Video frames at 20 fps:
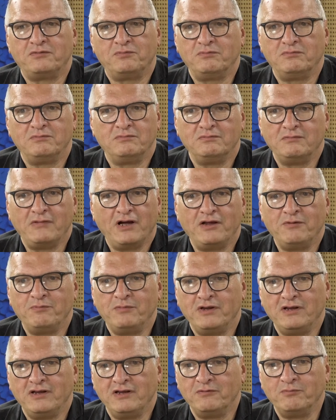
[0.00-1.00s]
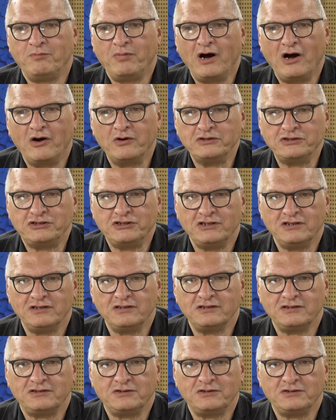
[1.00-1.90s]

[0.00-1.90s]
maybe in power until